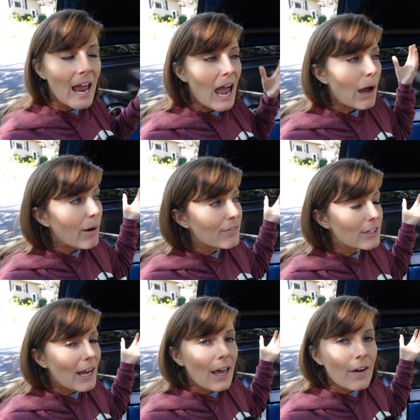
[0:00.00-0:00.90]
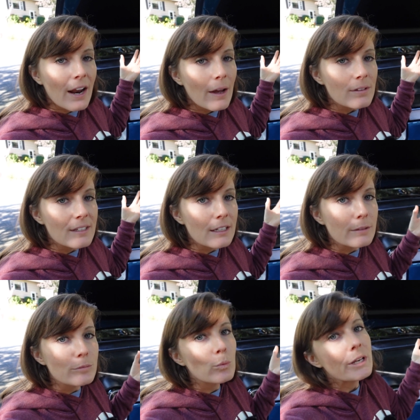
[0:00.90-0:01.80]
However, at our house here,
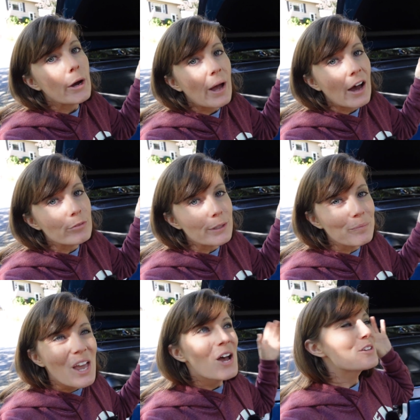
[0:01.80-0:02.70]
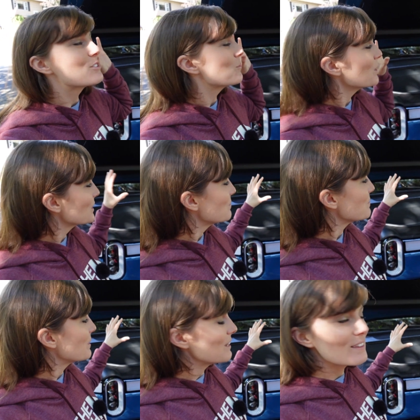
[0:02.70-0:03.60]
we don't have one. So we're gonna be
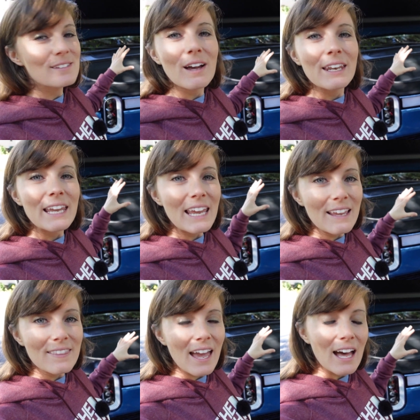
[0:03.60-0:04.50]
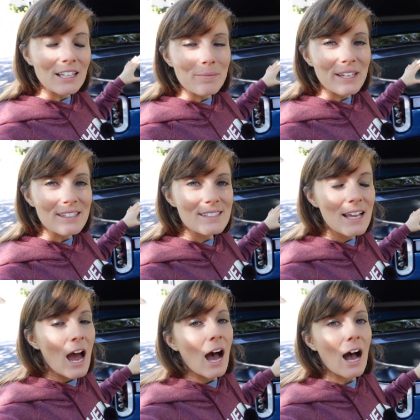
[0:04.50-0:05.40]
putting this on in the elements.
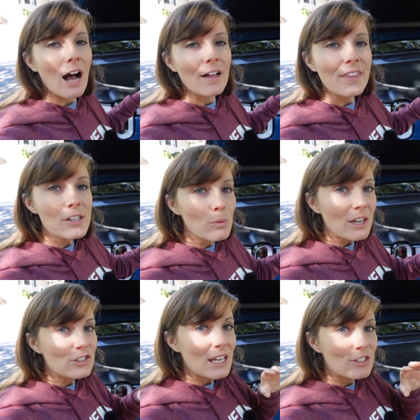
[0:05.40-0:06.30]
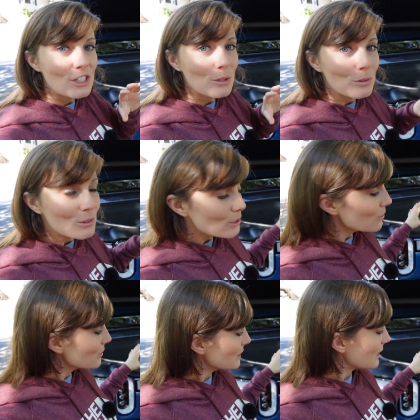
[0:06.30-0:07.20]
That's why J2
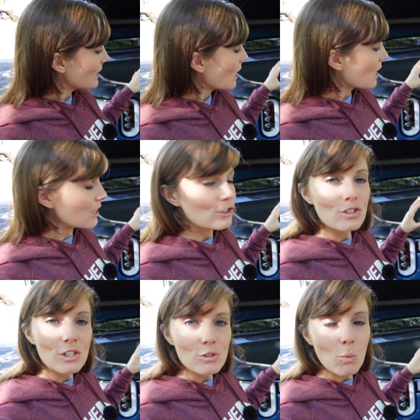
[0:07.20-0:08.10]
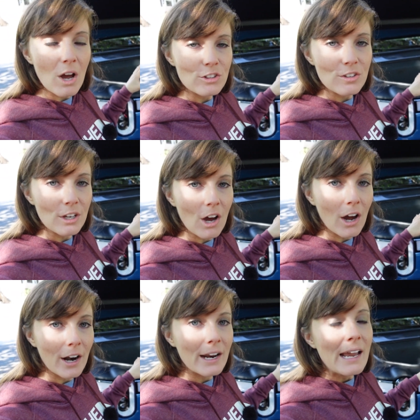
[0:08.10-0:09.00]
literally just washed the
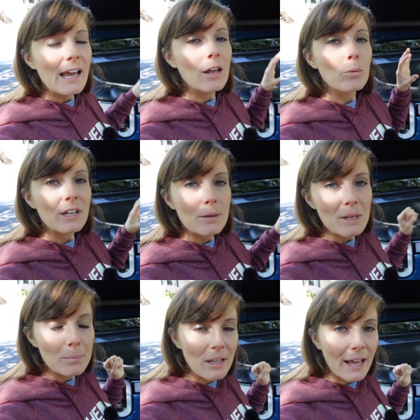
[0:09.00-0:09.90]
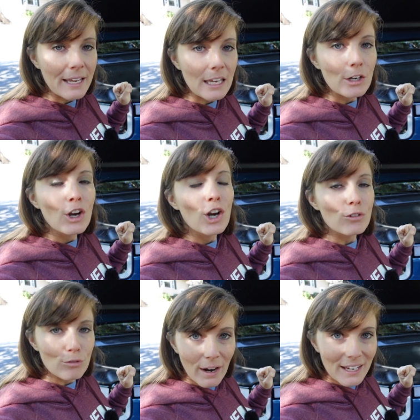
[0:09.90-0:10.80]
car, and we're gonna be applying it
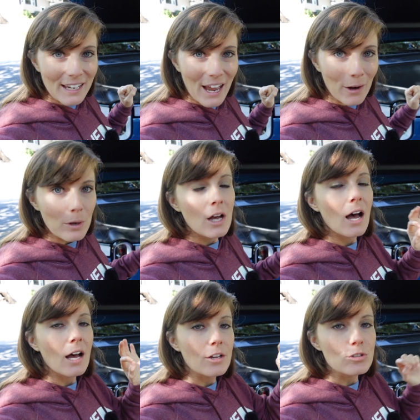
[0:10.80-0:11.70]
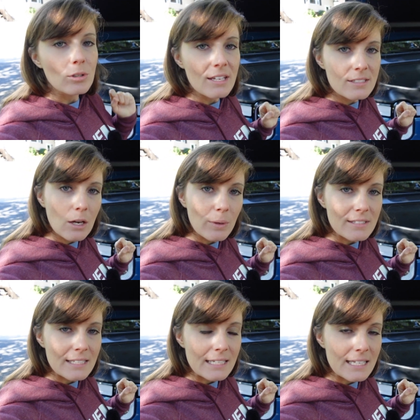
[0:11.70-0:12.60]
right now. So let's not
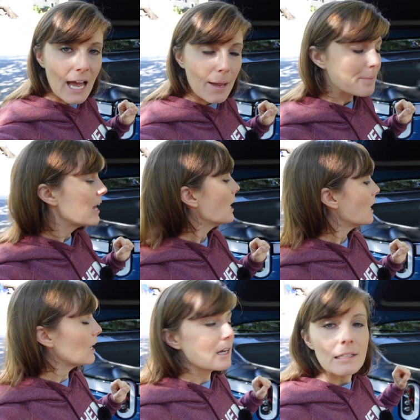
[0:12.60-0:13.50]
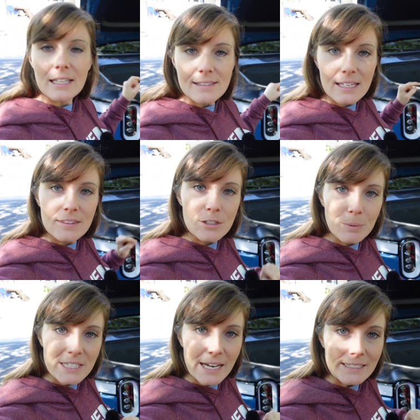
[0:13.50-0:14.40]
waste any time. Let's get this
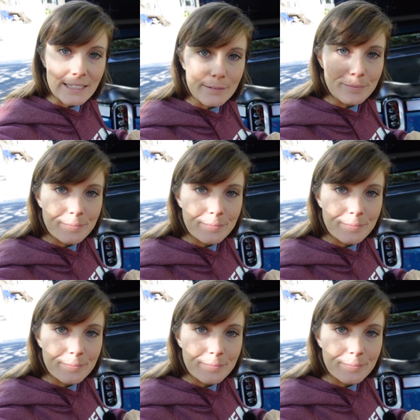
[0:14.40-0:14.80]
protected.